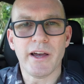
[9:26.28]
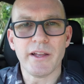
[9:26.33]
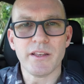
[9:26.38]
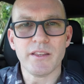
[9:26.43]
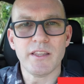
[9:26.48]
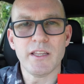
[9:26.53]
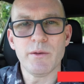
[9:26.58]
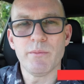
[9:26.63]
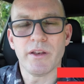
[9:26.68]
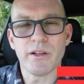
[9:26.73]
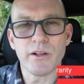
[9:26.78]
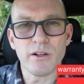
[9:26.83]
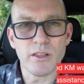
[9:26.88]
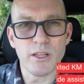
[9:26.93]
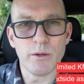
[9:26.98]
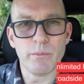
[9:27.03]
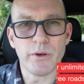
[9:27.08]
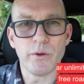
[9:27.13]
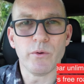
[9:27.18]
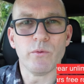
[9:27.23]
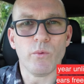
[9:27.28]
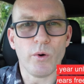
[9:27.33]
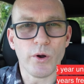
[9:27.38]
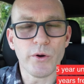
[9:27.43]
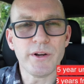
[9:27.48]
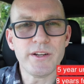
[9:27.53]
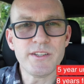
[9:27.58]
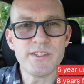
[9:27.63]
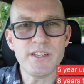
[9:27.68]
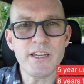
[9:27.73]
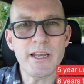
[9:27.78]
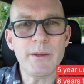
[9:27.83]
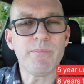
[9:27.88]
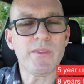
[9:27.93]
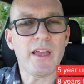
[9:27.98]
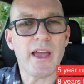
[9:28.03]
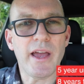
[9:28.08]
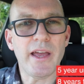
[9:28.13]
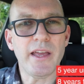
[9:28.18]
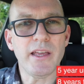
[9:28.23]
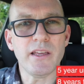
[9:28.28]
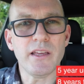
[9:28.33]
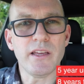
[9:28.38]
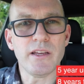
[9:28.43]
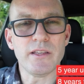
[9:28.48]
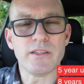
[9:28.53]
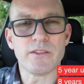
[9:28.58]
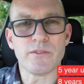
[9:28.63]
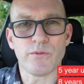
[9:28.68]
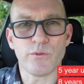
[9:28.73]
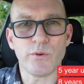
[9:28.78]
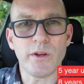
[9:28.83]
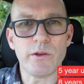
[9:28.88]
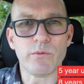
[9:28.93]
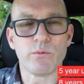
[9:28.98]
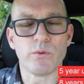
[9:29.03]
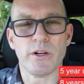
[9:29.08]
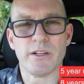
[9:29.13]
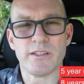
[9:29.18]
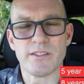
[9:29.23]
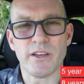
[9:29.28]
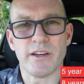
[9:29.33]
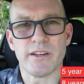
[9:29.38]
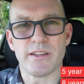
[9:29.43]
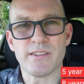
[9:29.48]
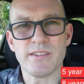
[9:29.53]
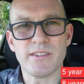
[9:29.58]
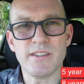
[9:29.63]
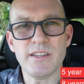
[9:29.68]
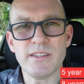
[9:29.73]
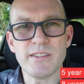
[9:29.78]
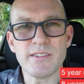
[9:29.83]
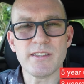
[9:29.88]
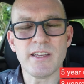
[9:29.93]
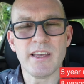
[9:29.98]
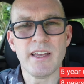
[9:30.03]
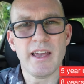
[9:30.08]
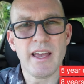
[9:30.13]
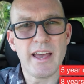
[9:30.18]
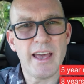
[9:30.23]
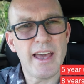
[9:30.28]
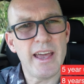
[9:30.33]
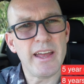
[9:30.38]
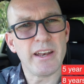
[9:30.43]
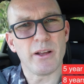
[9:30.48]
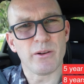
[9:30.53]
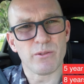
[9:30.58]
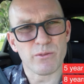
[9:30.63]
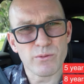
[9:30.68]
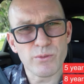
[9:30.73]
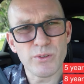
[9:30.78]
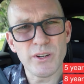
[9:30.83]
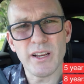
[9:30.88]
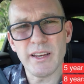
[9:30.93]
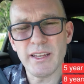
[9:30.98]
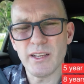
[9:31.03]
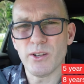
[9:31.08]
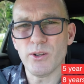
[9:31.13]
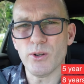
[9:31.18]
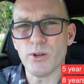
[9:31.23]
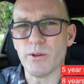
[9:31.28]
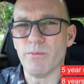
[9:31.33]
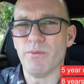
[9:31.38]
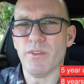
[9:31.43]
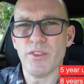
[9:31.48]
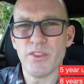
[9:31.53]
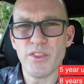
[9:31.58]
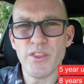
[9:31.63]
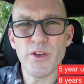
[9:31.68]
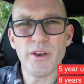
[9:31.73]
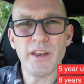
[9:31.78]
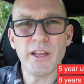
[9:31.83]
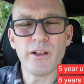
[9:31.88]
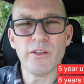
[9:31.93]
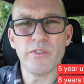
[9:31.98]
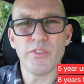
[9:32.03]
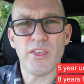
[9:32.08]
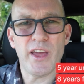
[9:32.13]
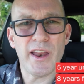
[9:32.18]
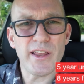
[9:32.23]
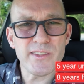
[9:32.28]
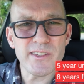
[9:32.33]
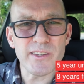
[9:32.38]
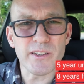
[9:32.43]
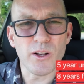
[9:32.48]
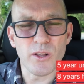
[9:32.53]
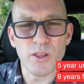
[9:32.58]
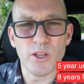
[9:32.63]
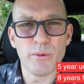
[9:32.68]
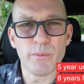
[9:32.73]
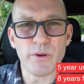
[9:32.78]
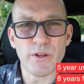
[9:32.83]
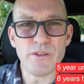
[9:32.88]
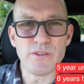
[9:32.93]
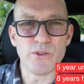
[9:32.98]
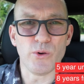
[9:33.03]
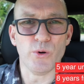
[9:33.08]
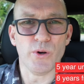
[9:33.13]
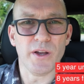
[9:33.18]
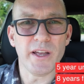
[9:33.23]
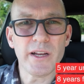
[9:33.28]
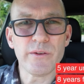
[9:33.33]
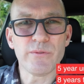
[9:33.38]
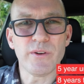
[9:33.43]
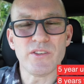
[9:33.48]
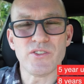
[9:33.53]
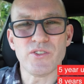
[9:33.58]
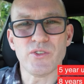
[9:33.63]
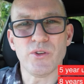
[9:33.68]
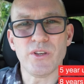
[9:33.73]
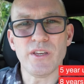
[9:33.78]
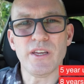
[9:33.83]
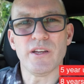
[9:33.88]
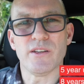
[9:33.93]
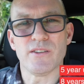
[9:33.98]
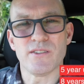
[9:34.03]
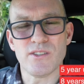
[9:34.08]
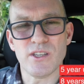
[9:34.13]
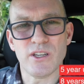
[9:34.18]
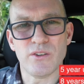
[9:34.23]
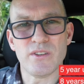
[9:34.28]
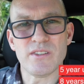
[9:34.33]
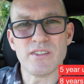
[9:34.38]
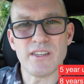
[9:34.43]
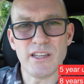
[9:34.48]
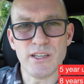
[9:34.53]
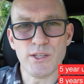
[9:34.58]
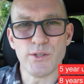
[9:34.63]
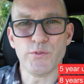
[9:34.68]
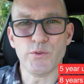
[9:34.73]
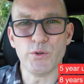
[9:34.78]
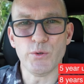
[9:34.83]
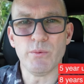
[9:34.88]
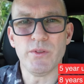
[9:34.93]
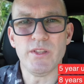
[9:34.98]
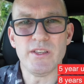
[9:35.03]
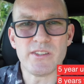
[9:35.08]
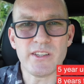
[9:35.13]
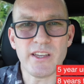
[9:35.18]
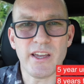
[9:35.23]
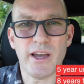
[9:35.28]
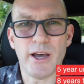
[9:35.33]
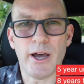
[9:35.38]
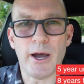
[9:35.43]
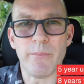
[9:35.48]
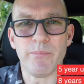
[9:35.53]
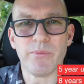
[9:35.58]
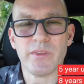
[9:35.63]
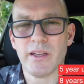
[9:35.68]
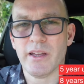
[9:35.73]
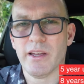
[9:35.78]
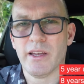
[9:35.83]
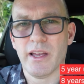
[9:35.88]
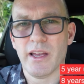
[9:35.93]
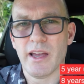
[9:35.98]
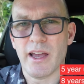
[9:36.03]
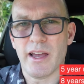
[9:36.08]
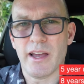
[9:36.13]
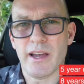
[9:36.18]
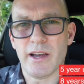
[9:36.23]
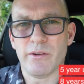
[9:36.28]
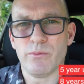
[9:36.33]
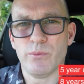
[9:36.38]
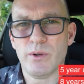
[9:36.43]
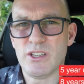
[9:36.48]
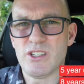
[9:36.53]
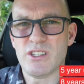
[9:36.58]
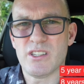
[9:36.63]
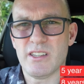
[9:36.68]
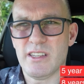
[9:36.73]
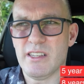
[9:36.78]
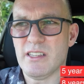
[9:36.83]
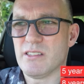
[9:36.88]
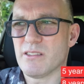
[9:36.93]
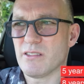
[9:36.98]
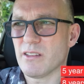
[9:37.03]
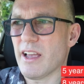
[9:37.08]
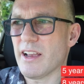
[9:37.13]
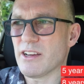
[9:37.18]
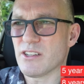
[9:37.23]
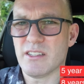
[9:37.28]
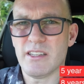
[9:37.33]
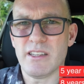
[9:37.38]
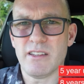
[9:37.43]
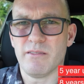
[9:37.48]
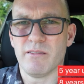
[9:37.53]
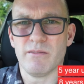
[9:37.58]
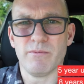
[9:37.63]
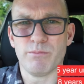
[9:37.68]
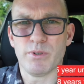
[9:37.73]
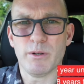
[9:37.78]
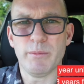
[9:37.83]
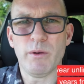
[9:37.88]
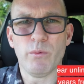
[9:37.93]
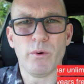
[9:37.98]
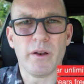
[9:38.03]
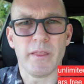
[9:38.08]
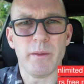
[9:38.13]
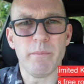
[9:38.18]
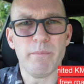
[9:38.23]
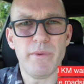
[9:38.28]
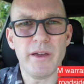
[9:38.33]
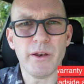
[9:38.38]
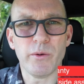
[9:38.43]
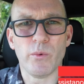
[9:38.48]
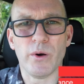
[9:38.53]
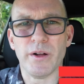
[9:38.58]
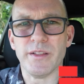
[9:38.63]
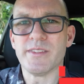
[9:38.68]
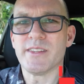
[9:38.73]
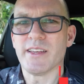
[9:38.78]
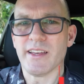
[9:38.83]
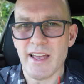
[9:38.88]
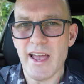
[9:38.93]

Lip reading: unlimited kilometer warranty, 8 years free roadside assist, and a really good 30,000 kilometers or every 2-year service interval with this car, which is actually probably one of the better ones